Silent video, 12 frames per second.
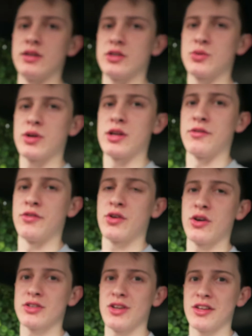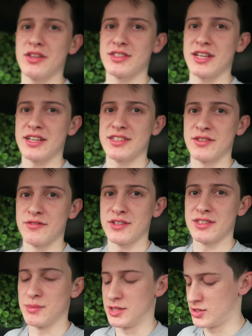Just quickly, if you guys like the taste of
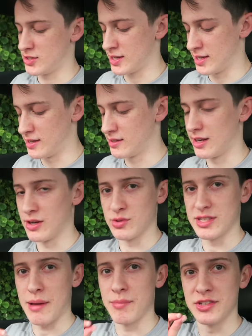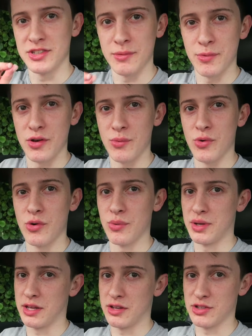vitamin C, the little tablets you put in the water
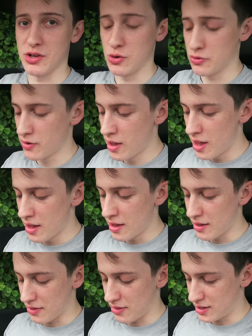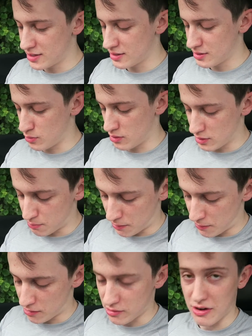when they dissolve, this is what this
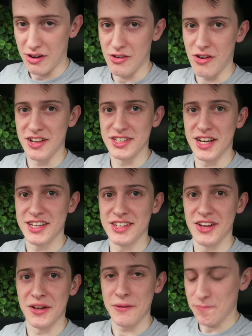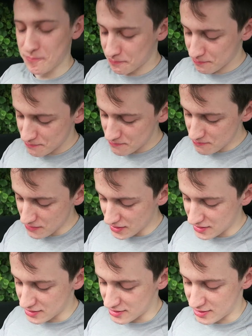pre-workout kind of tastes like.
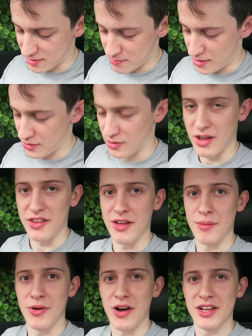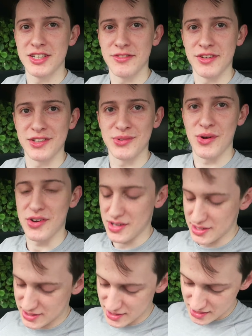Some might not like that, but I actually think it's quite
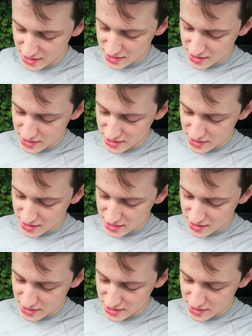nice.